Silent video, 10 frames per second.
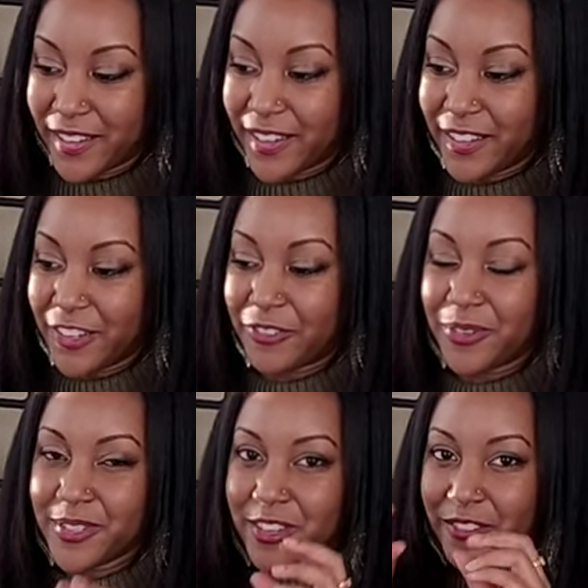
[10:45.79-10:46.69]
Again, the
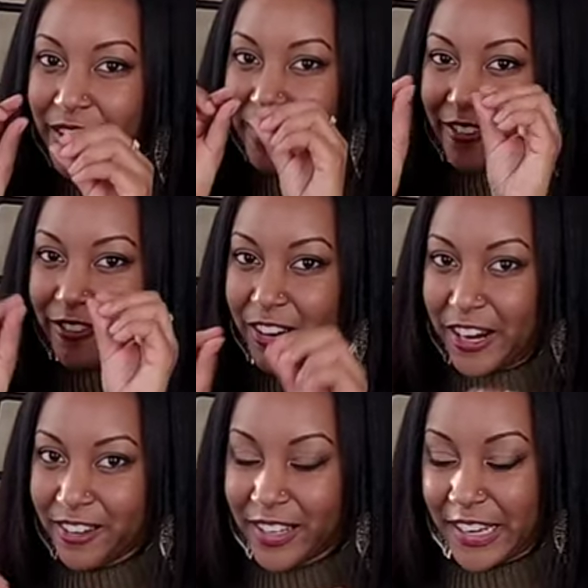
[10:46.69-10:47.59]
roots are very
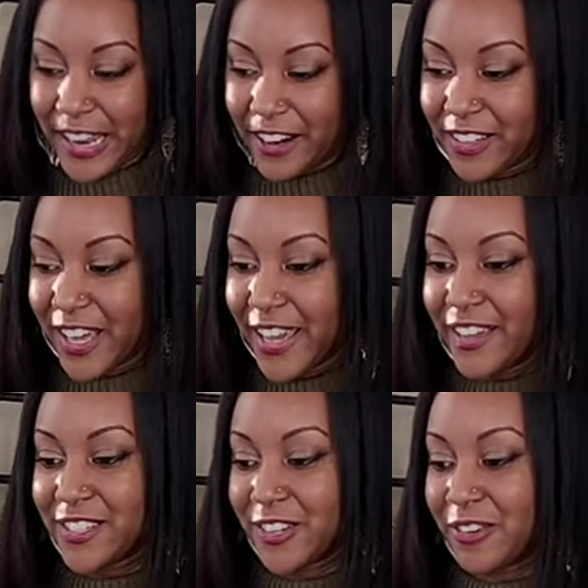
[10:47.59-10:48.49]
frail and
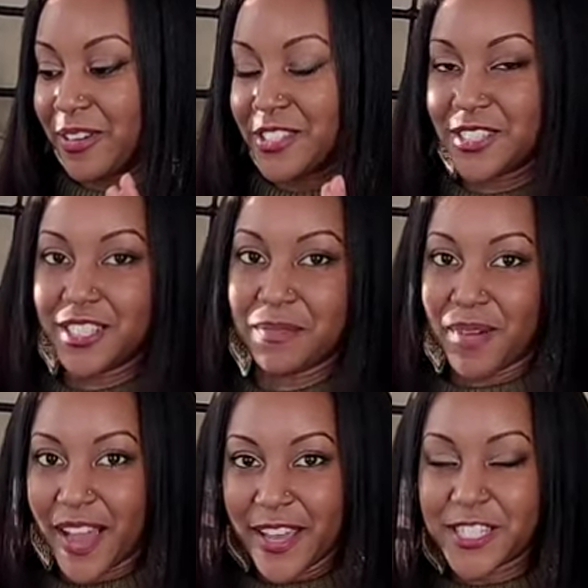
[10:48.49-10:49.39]
hair-like, so just in
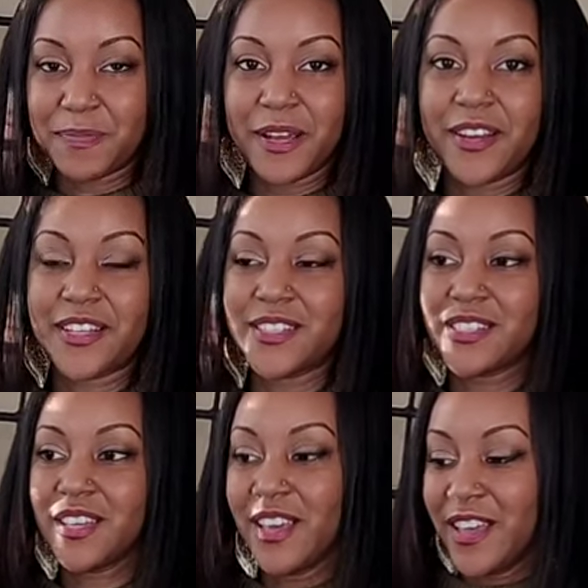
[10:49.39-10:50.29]
my experience,